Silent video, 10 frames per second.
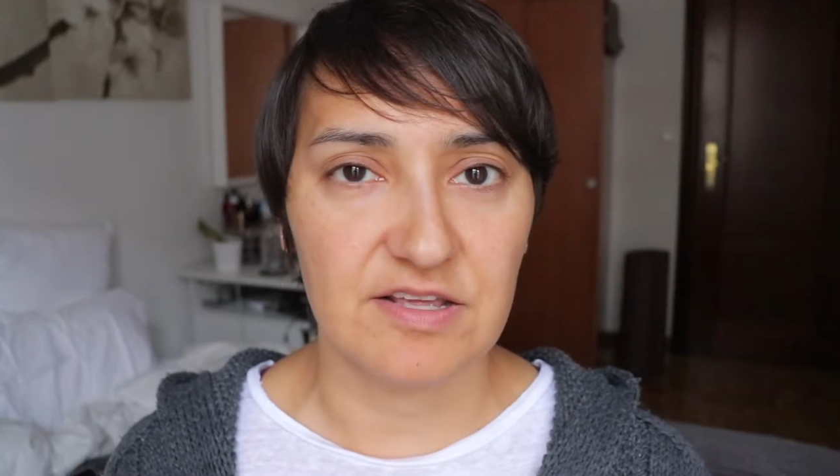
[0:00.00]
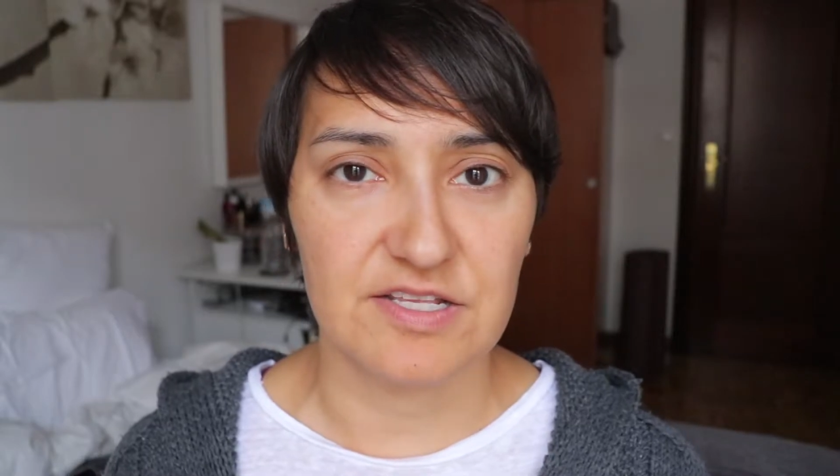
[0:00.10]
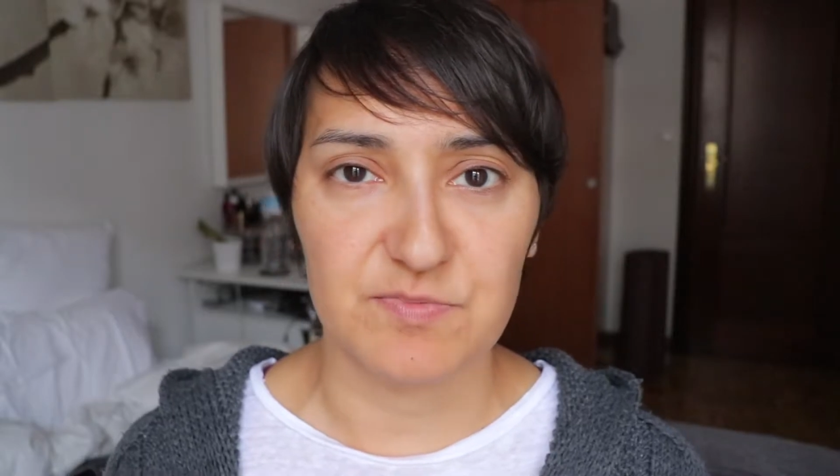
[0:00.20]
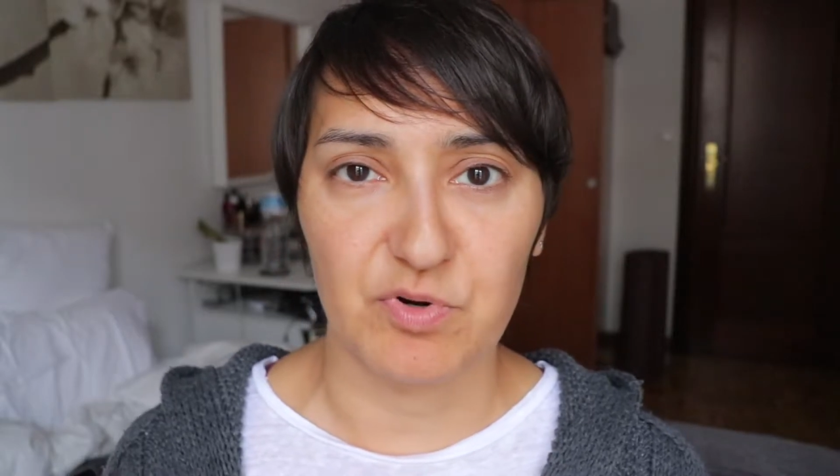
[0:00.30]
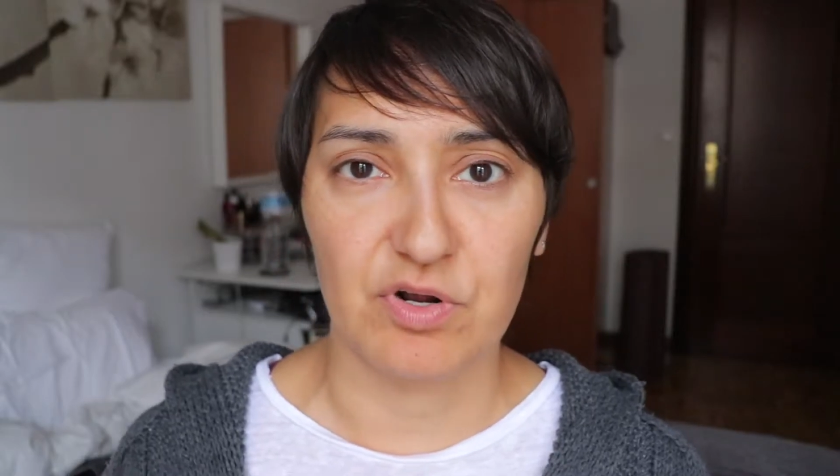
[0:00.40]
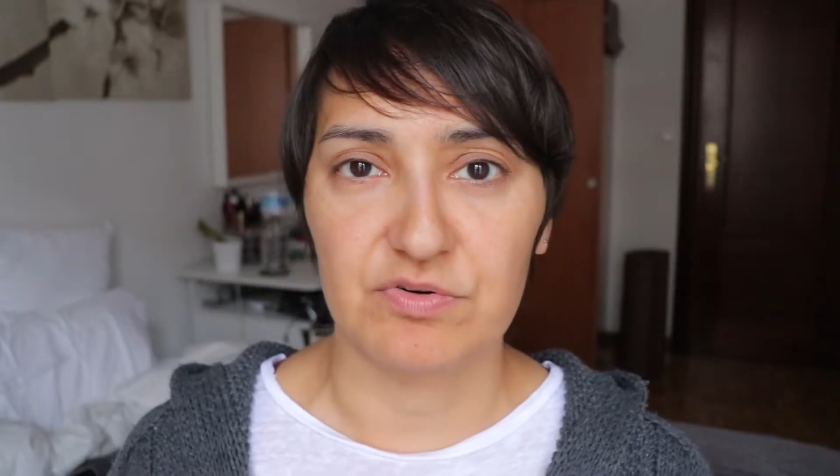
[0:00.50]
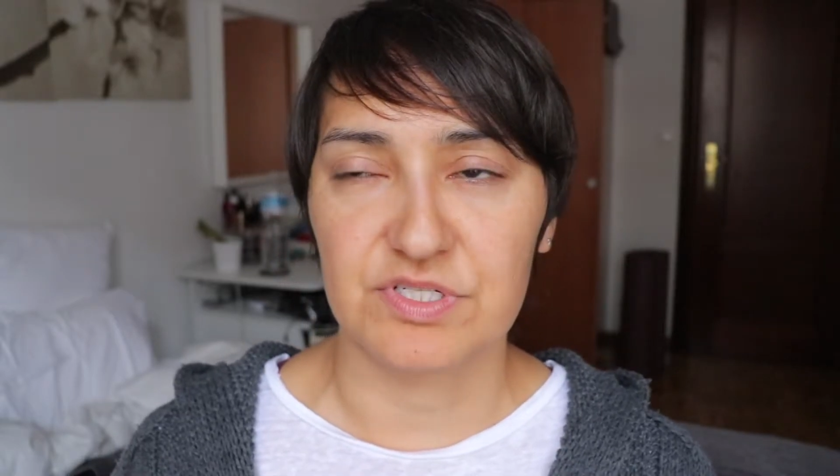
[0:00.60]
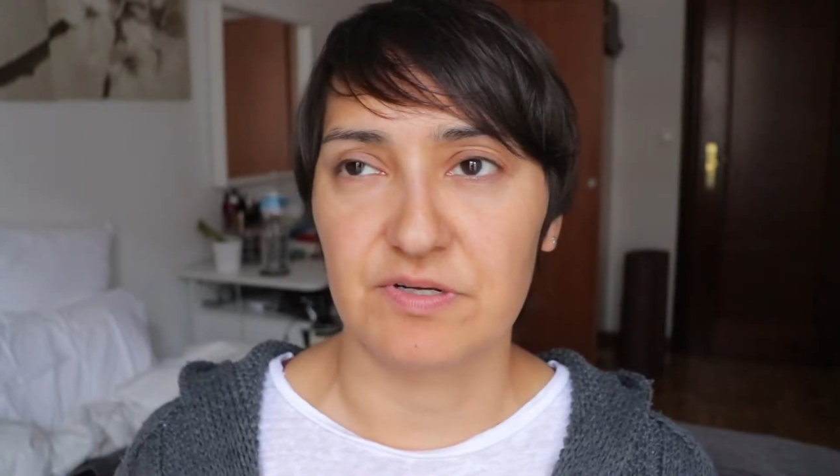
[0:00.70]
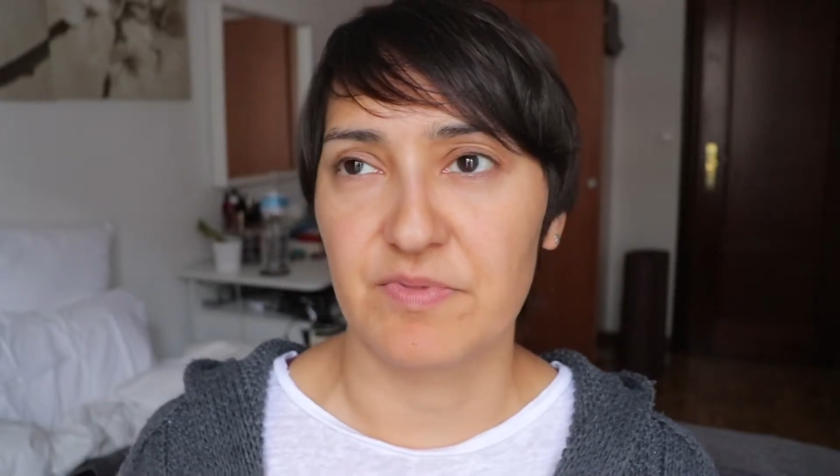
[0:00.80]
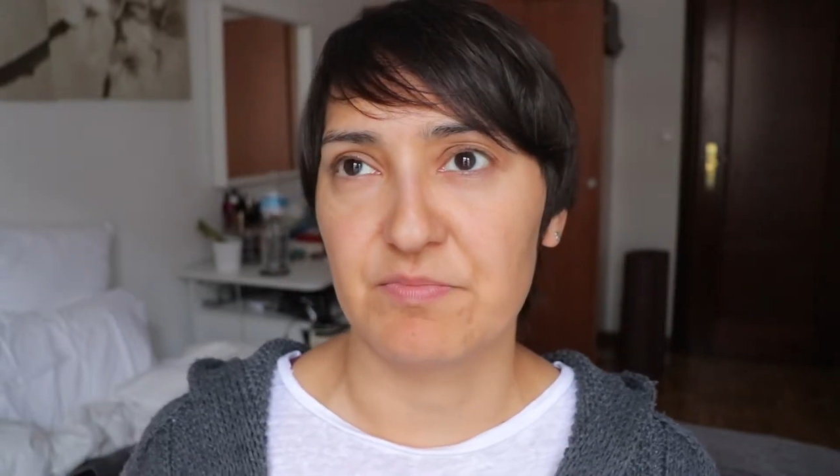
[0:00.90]
that's prone
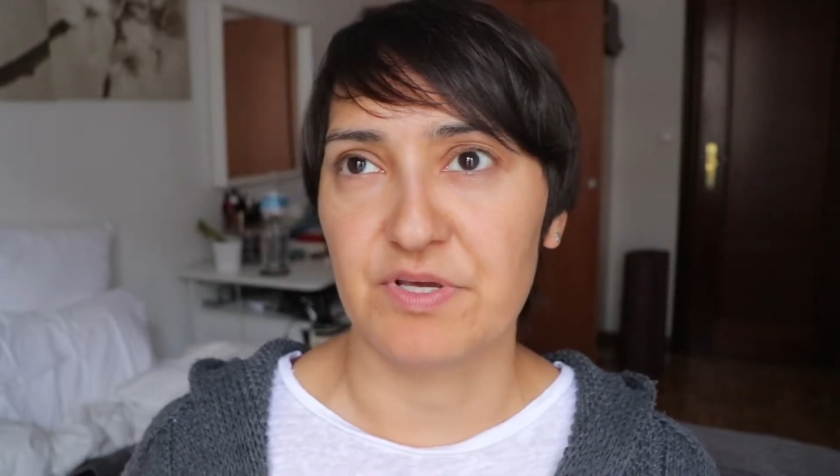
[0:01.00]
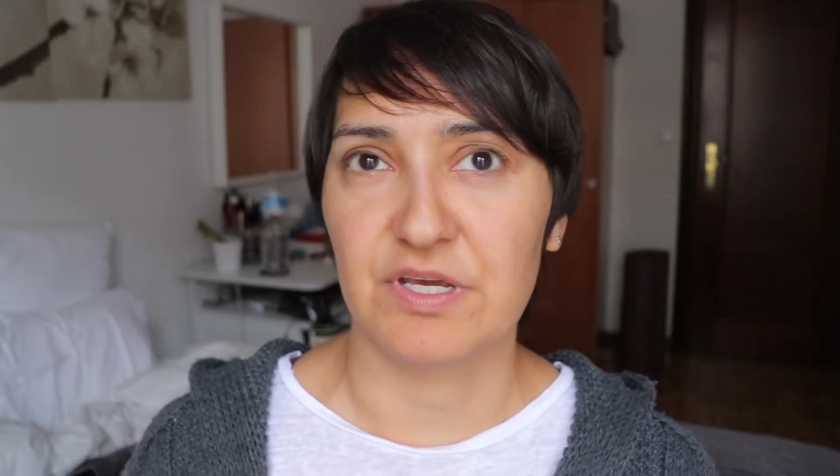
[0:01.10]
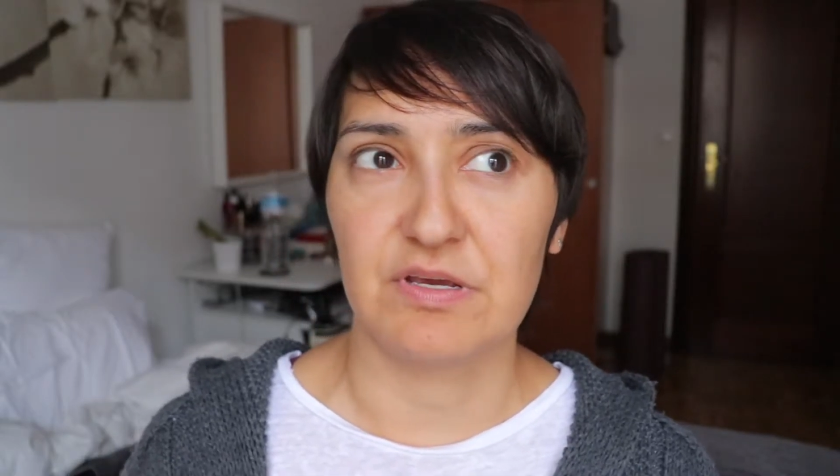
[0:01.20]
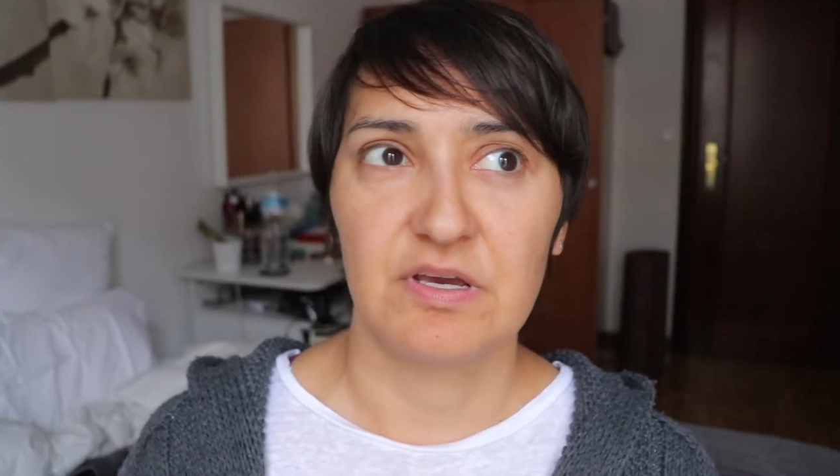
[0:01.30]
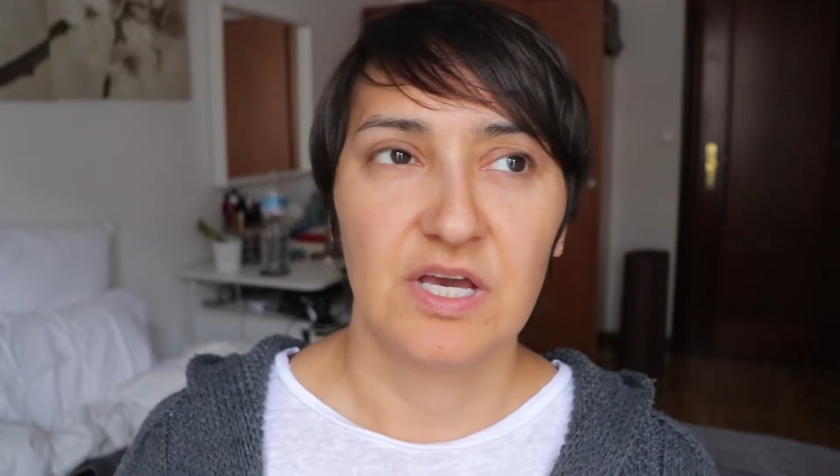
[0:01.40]
to maybe